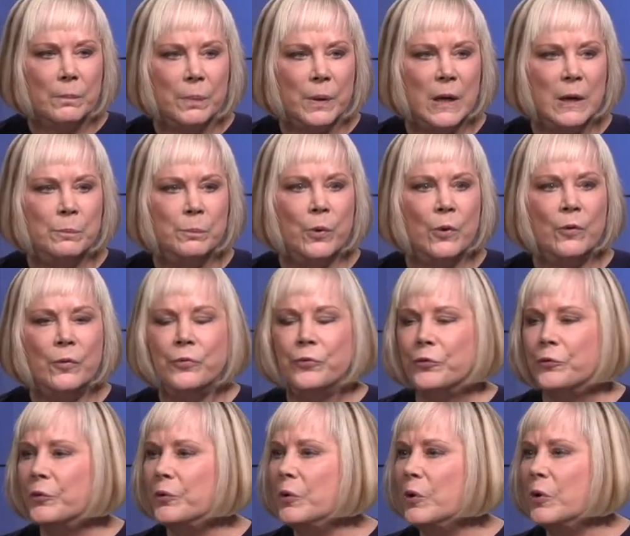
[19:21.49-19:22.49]
people
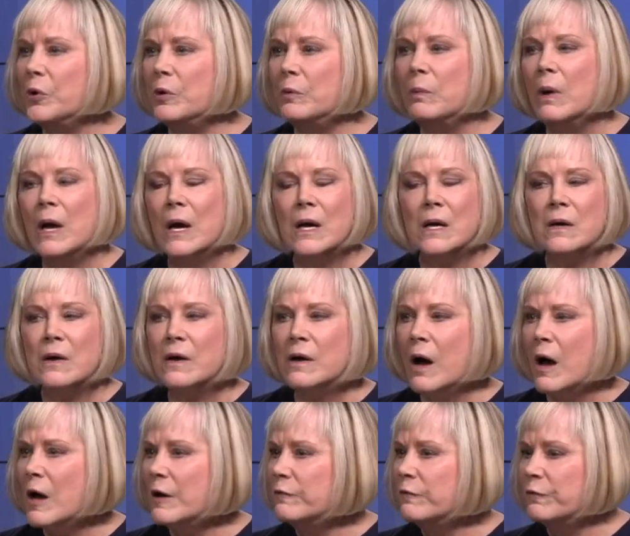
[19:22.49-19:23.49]
through whom
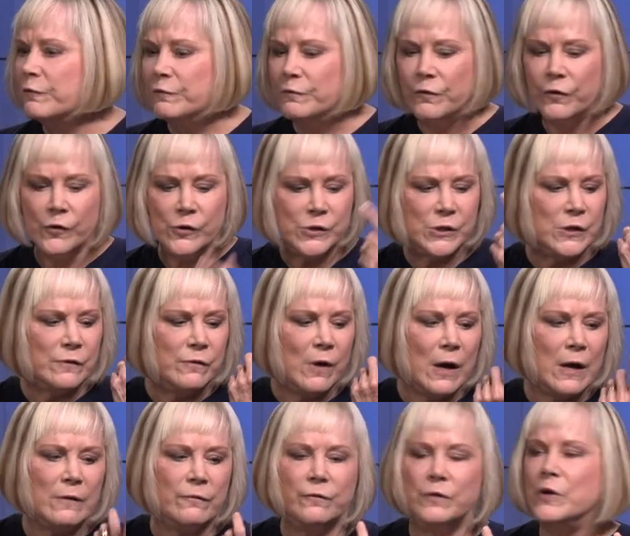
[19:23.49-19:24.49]
God, first of all,
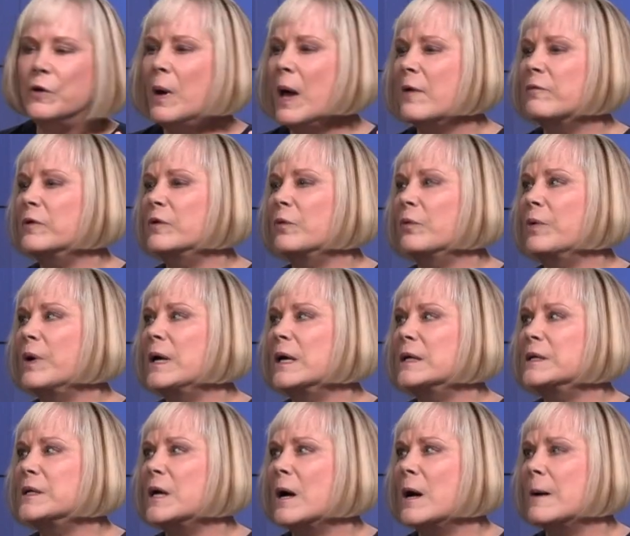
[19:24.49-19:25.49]
if you haven't
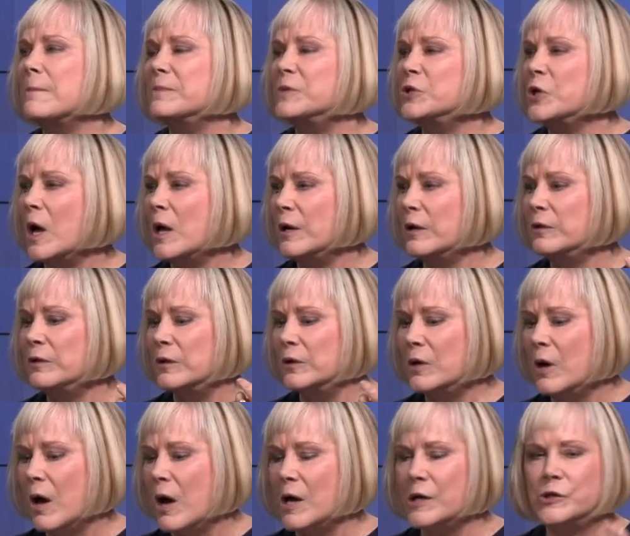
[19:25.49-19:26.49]
read um, Jonathan
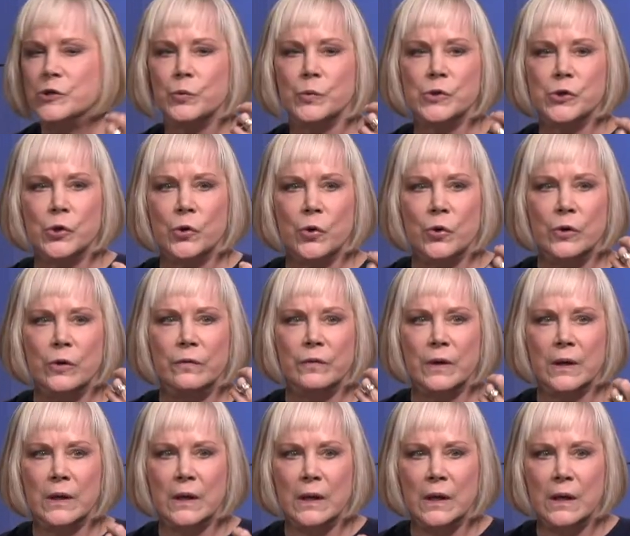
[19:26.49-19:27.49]
Cahn's Return of
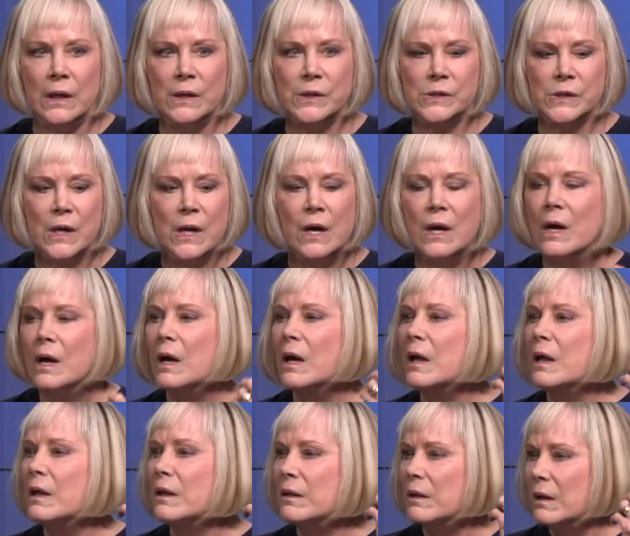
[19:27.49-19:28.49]
the Kings,
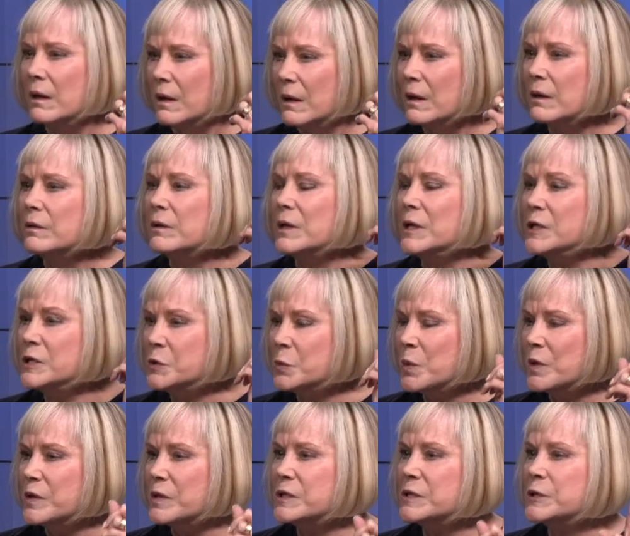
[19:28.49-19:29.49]
these
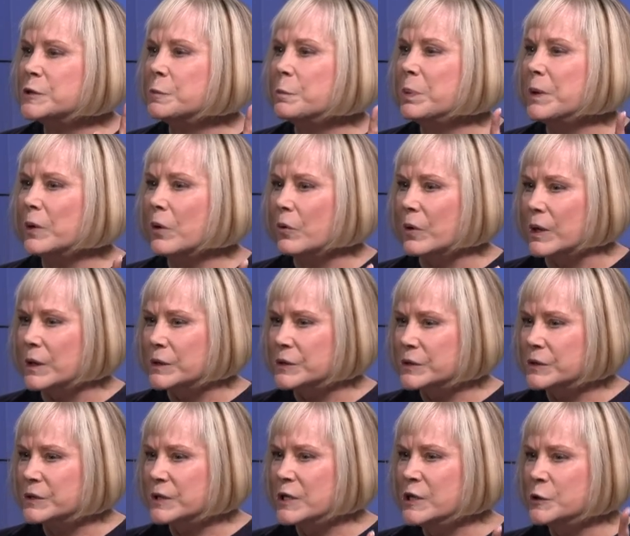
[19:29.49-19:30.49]
were the
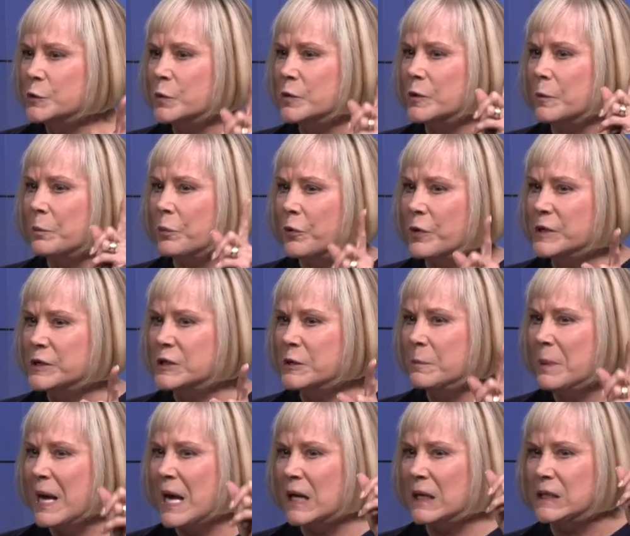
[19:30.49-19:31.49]
spirits, these were the
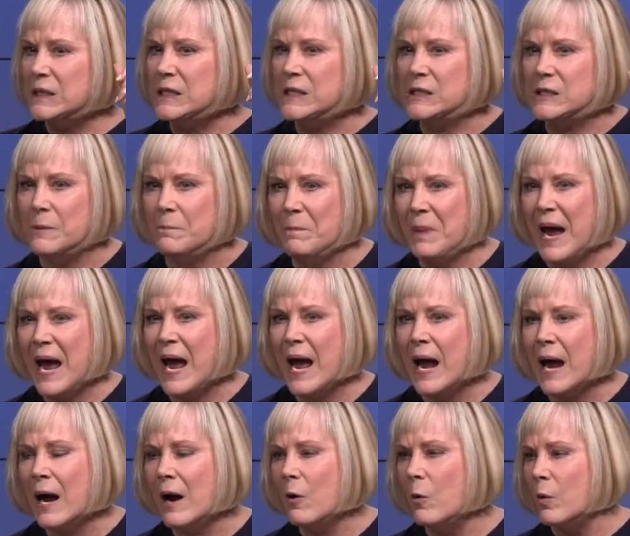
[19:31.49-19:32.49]
principalities and
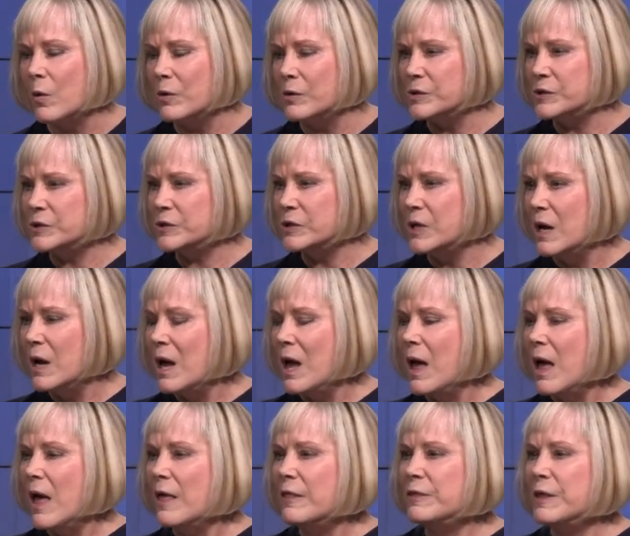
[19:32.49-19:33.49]
powers
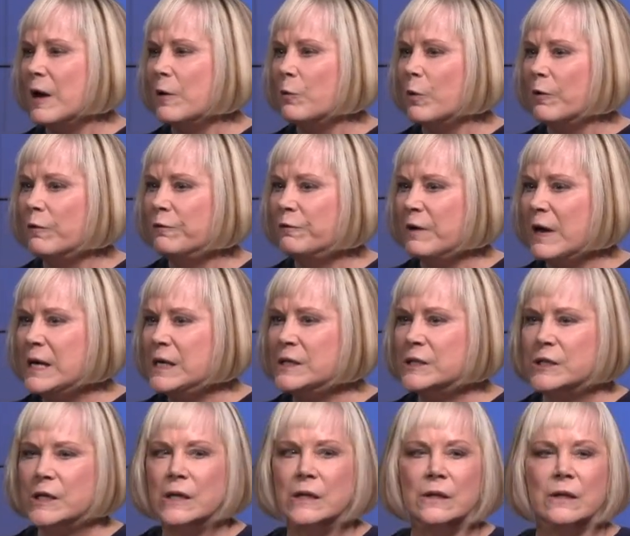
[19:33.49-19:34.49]
that were
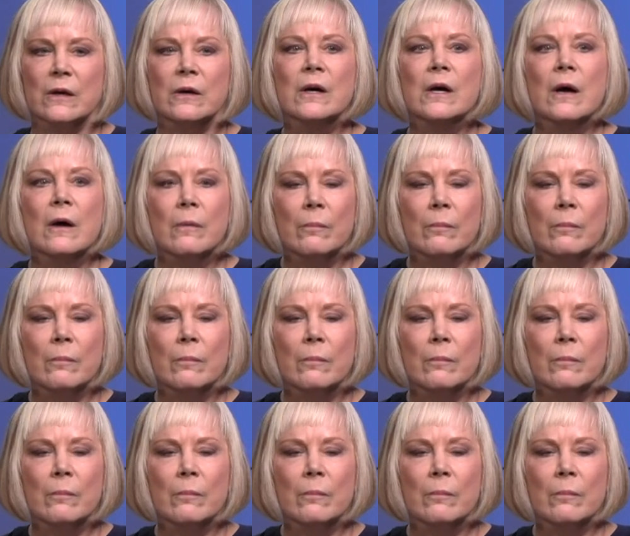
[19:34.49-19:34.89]
facing the